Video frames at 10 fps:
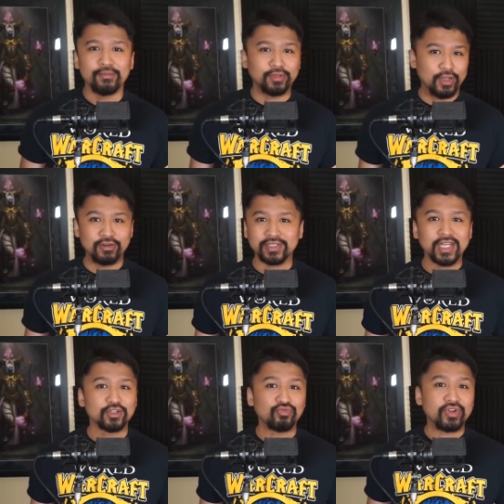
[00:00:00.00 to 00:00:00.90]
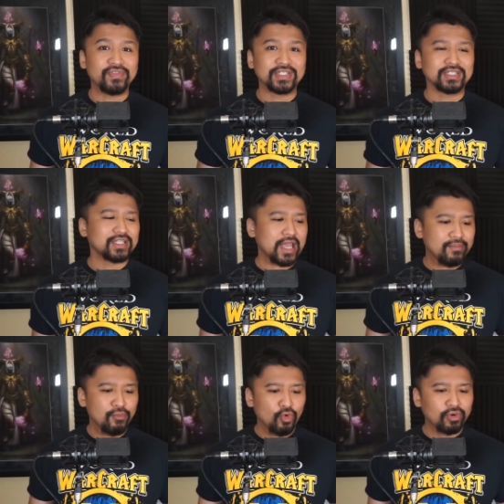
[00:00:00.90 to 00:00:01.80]
Players got to revisit a
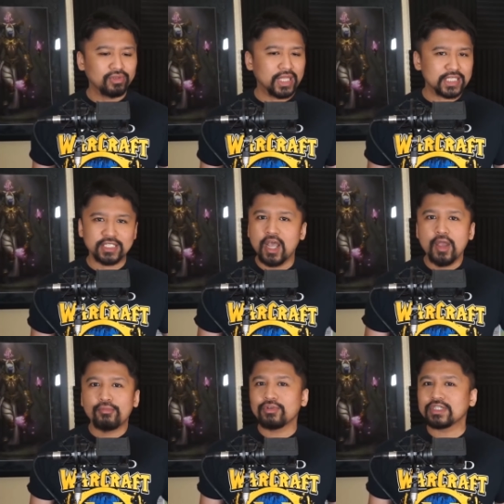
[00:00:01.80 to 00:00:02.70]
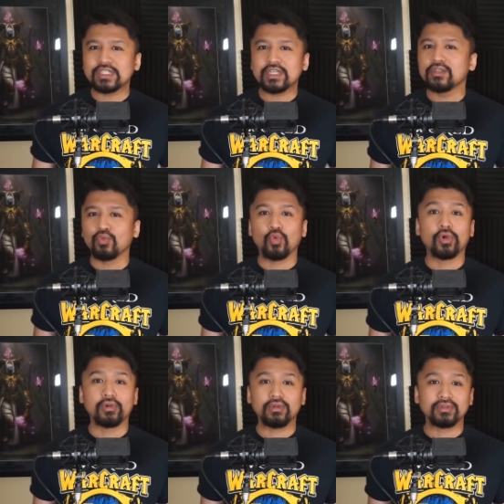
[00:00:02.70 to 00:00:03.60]
more or less pristine
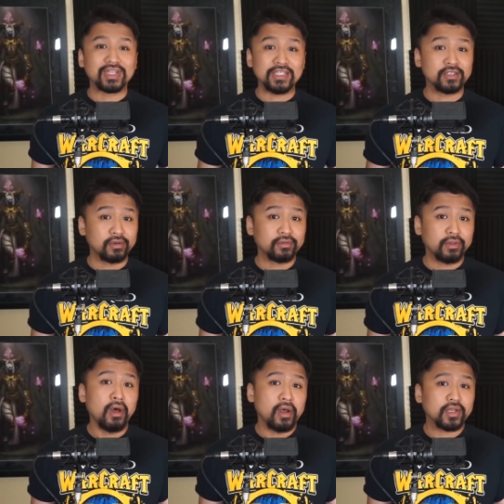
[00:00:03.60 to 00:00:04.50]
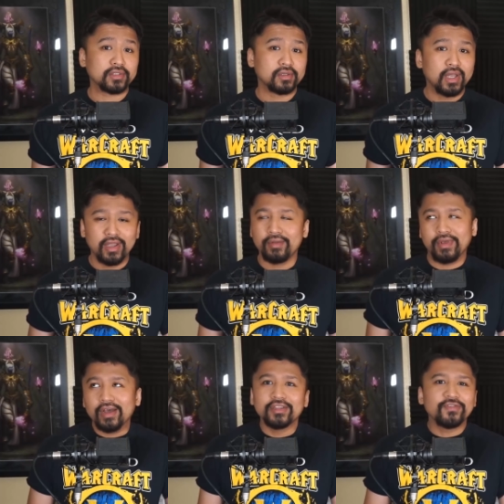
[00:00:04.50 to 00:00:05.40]
world considered lost. I mean,
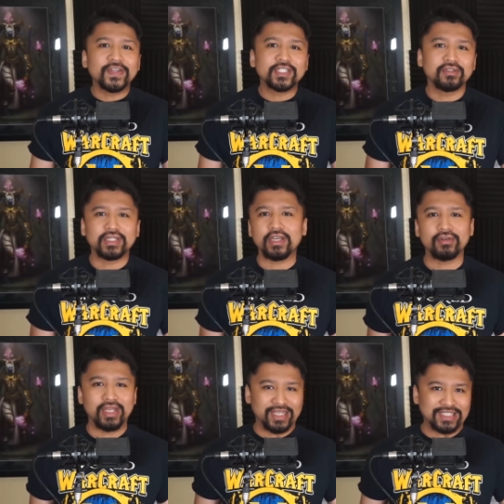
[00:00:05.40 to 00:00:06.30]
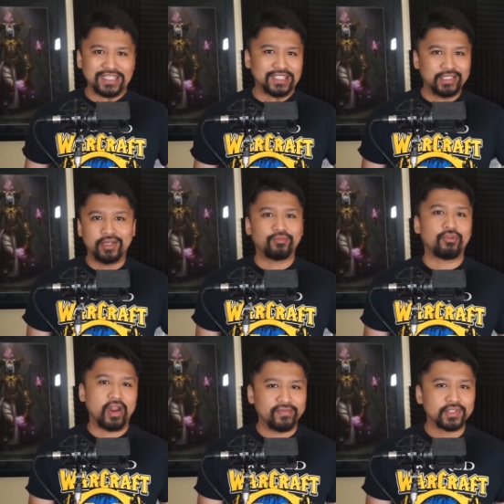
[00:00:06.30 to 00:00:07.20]
unofficially, it existed on
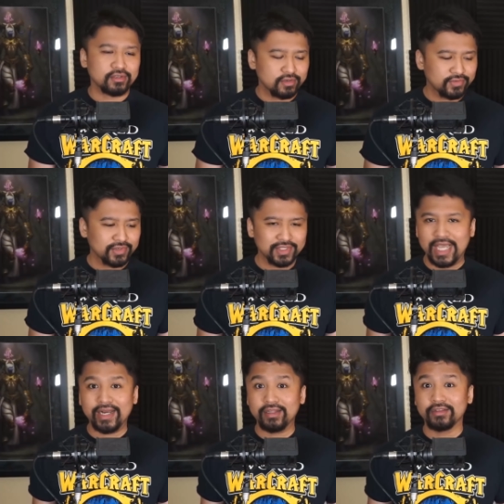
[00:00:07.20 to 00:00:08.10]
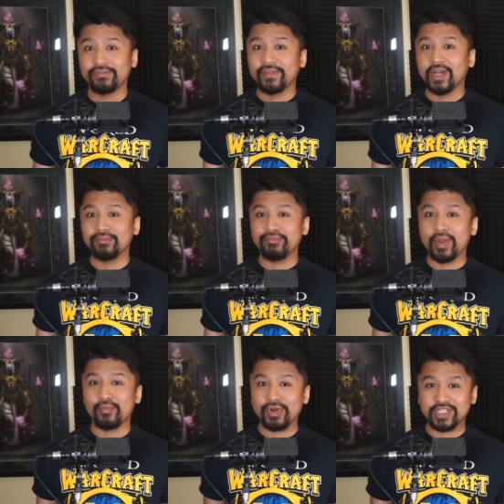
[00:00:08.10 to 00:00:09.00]
private servers and in the fond
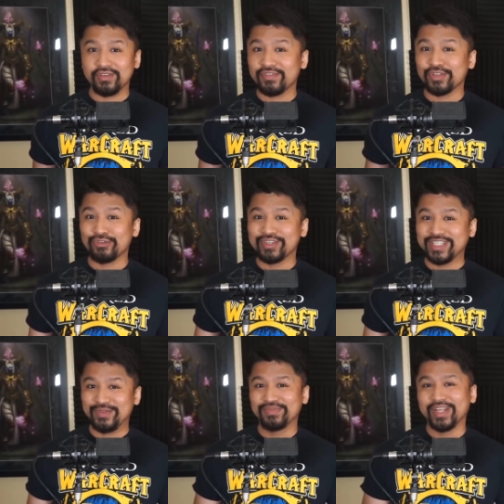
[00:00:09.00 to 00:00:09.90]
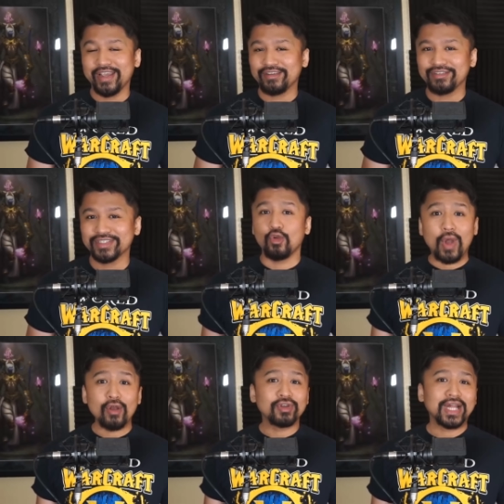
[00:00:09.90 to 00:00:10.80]
memories of thirsty players.
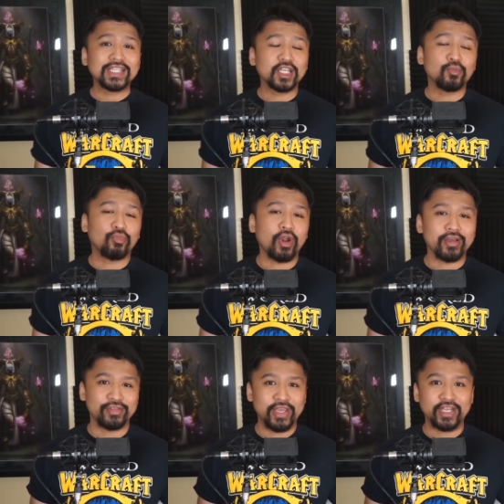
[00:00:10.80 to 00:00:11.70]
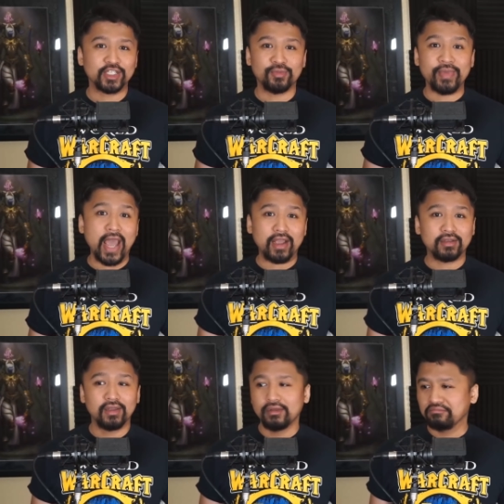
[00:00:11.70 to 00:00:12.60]
WoW Classic brought things
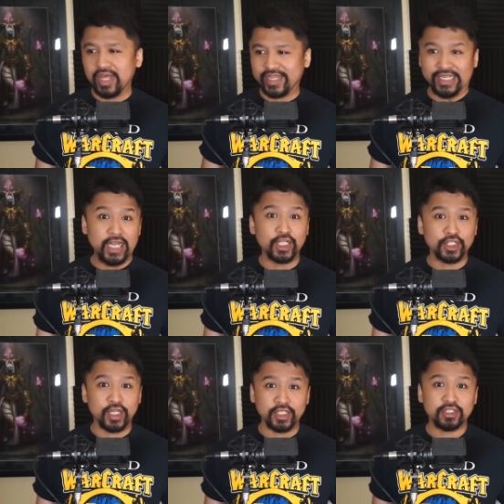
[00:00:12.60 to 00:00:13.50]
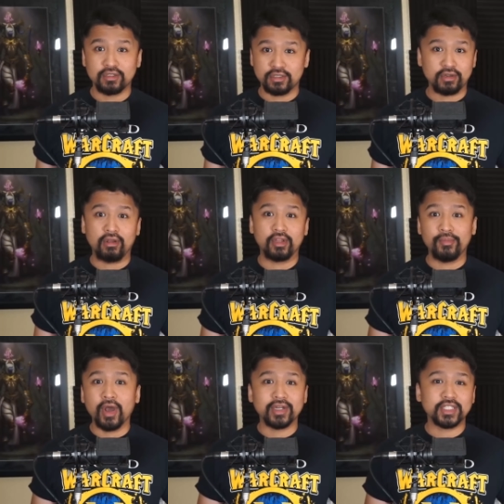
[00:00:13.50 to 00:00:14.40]
back, like an untouched Scarlet
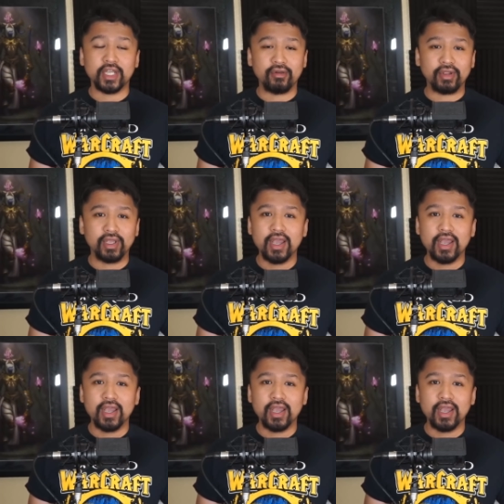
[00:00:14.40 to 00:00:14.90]
Monastery,